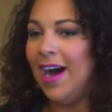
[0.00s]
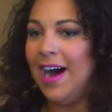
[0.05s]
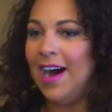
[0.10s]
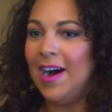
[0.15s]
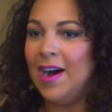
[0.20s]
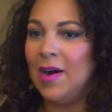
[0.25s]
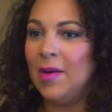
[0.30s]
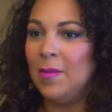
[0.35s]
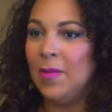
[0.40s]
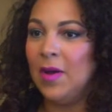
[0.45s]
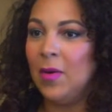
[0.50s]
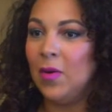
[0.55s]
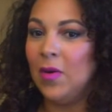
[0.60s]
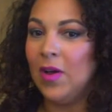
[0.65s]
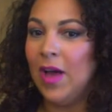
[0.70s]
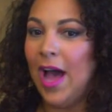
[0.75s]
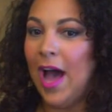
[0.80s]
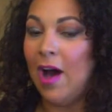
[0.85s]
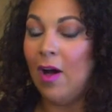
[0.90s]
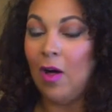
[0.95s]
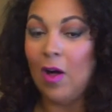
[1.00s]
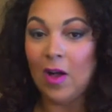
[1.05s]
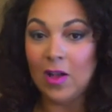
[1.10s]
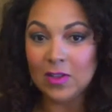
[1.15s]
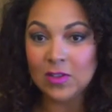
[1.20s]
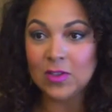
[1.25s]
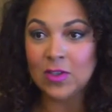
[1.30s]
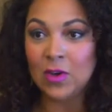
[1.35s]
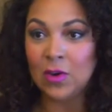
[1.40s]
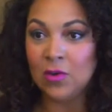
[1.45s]
I'll
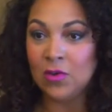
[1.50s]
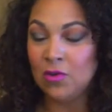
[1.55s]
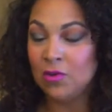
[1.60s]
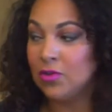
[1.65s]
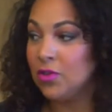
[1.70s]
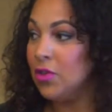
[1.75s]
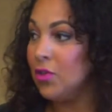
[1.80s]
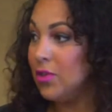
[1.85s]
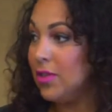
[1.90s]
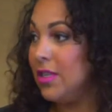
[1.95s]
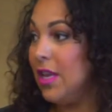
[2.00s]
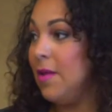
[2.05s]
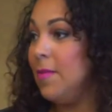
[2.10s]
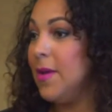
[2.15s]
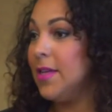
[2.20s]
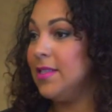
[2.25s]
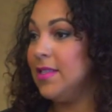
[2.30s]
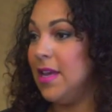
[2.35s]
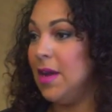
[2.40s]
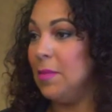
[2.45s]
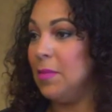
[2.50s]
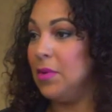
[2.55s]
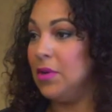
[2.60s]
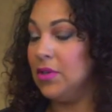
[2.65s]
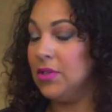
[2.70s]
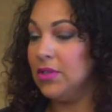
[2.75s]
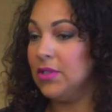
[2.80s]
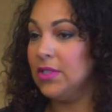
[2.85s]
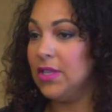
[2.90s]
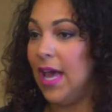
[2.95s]
also use those same
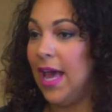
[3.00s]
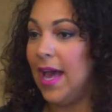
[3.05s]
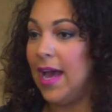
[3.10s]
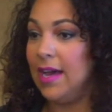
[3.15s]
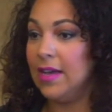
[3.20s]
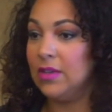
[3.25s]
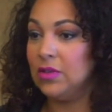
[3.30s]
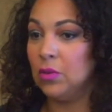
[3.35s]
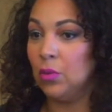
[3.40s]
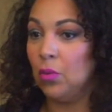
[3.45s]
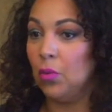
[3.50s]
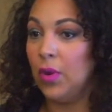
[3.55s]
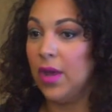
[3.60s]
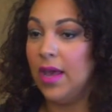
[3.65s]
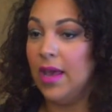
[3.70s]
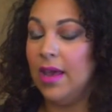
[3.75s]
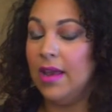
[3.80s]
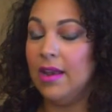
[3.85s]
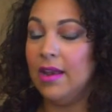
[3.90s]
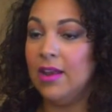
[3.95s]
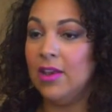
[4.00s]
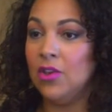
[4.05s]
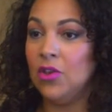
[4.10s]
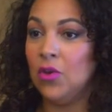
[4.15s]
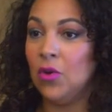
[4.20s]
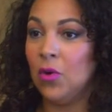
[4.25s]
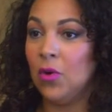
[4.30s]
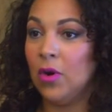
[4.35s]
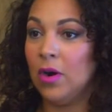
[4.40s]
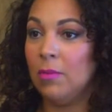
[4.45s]
examples as when
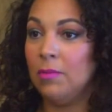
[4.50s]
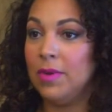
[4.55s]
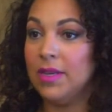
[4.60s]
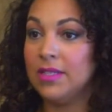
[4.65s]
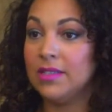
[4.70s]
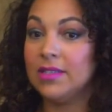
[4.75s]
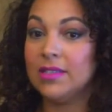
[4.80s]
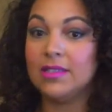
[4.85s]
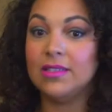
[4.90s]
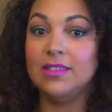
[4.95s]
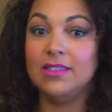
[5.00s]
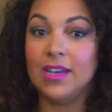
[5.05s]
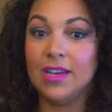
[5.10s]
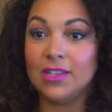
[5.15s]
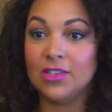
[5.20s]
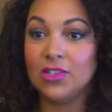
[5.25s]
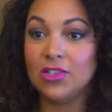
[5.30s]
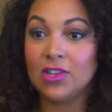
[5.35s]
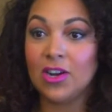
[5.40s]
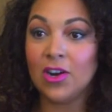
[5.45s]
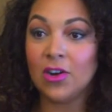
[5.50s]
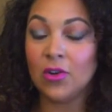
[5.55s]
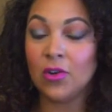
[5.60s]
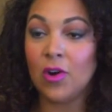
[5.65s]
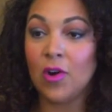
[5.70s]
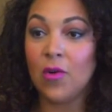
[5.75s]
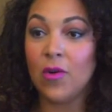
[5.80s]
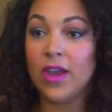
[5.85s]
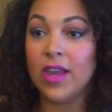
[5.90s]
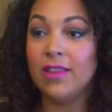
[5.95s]
your business does start
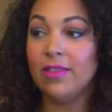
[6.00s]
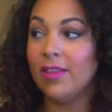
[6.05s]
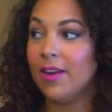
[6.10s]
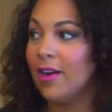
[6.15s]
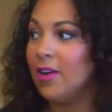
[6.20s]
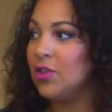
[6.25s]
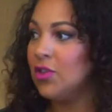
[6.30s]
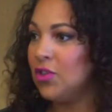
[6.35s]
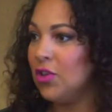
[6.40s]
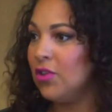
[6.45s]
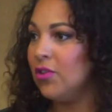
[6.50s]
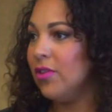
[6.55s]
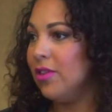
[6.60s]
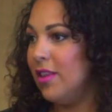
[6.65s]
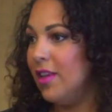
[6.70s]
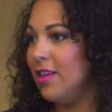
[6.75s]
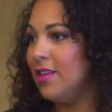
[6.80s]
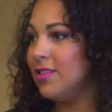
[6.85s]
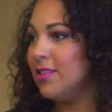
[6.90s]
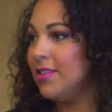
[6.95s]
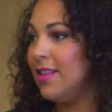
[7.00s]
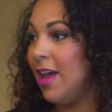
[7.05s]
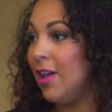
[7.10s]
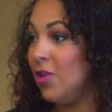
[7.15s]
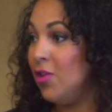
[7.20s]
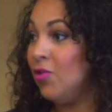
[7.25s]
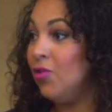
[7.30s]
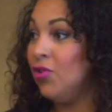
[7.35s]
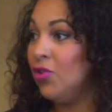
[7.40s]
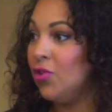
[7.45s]
growing, there are certain things that
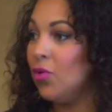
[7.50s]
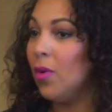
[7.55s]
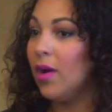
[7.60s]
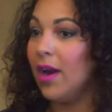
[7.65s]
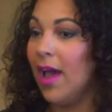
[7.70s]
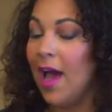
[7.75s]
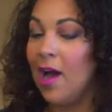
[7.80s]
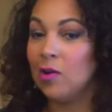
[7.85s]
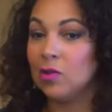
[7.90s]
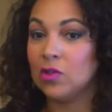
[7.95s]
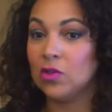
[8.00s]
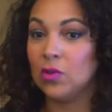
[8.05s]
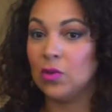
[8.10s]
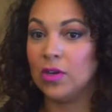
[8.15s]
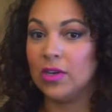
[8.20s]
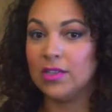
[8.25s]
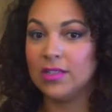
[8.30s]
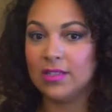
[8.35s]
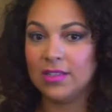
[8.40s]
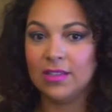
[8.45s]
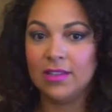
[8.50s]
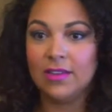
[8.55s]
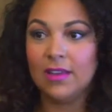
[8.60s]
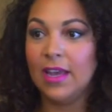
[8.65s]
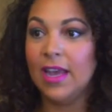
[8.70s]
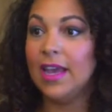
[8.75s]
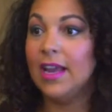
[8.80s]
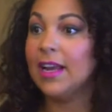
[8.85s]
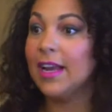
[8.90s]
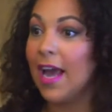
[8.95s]
you do want to outsource.
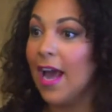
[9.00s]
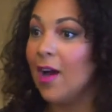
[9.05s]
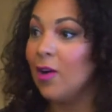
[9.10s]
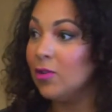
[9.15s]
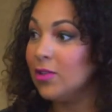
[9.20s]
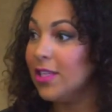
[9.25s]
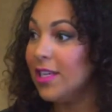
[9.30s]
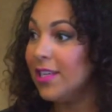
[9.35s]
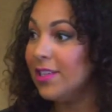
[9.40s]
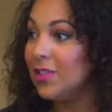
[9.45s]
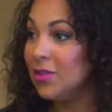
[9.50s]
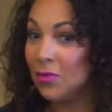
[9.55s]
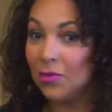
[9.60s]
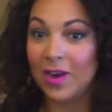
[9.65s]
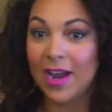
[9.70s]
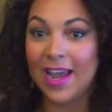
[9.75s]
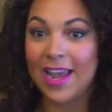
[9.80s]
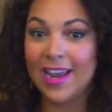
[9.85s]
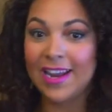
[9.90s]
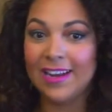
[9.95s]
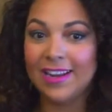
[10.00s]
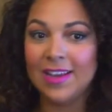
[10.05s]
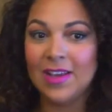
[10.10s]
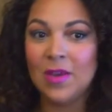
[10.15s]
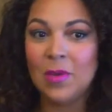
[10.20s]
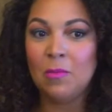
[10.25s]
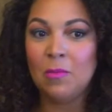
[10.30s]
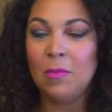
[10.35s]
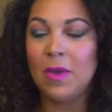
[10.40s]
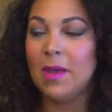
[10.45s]
An accountant, right?
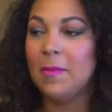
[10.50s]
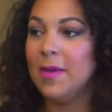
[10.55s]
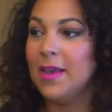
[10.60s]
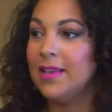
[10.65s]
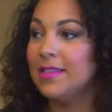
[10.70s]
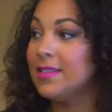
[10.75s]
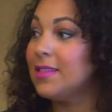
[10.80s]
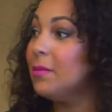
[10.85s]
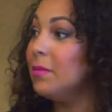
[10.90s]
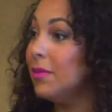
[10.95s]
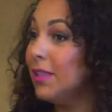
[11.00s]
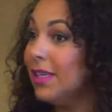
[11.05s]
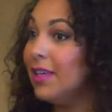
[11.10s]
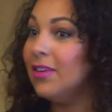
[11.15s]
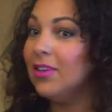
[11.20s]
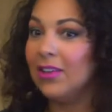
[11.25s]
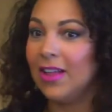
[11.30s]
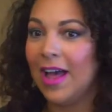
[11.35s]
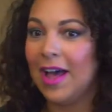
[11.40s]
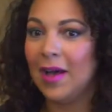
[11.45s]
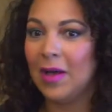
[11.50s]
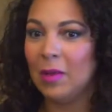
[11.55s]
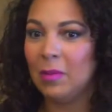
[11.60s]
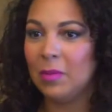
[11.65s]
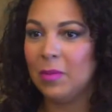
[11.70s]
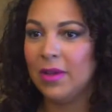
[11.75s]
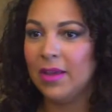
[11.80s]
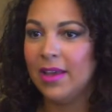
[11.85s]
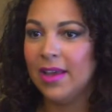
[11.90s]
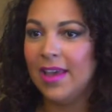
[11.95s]
Maybe some legal
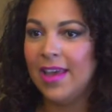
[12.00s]
help.